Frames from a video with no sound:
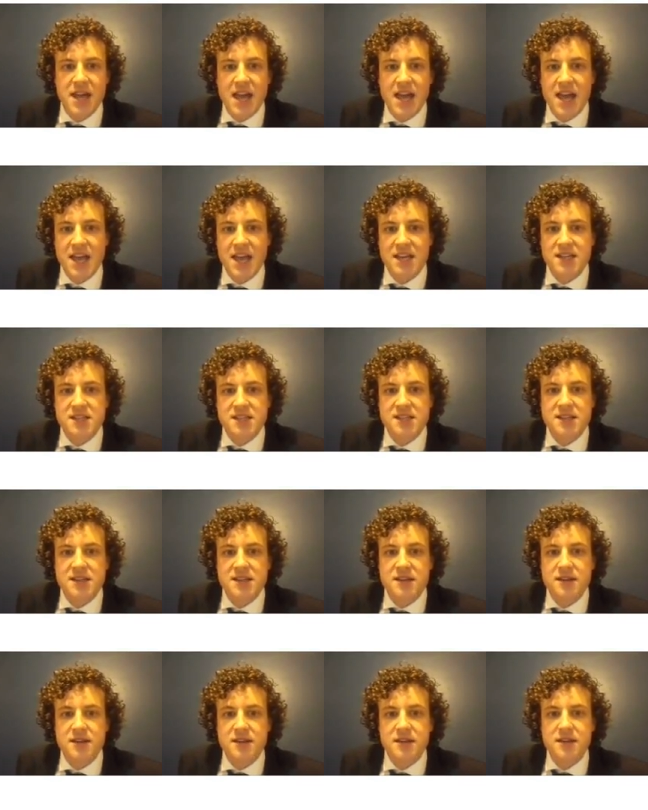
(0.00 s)

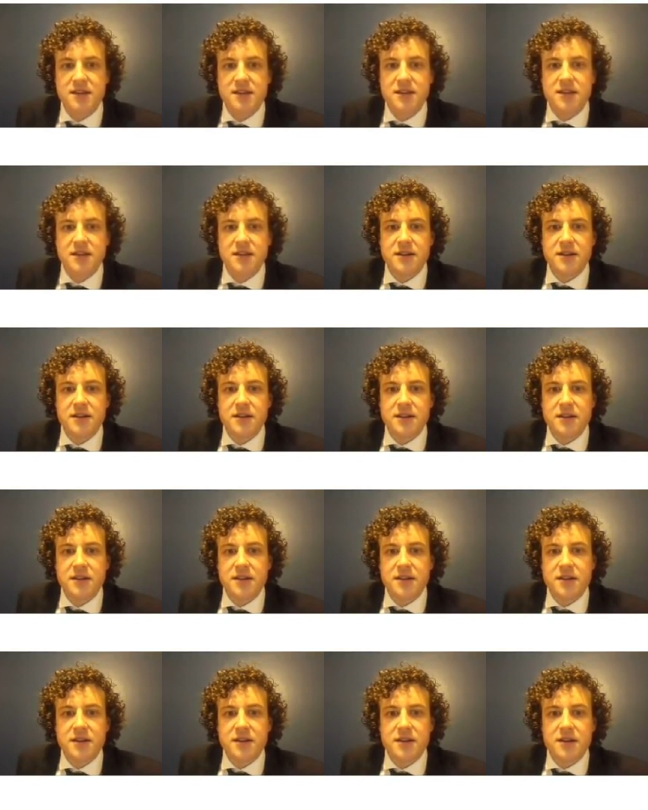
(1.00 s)

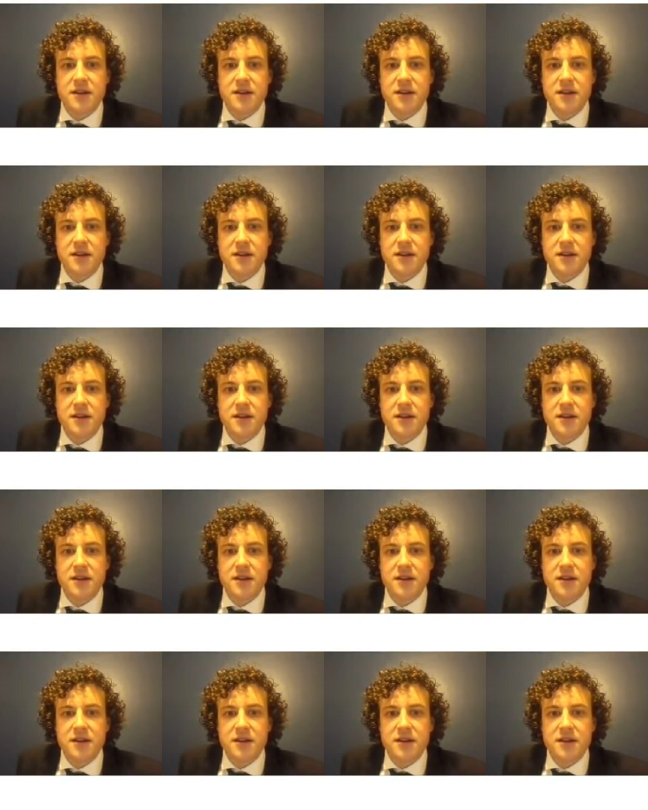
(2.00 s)
(no one is talking)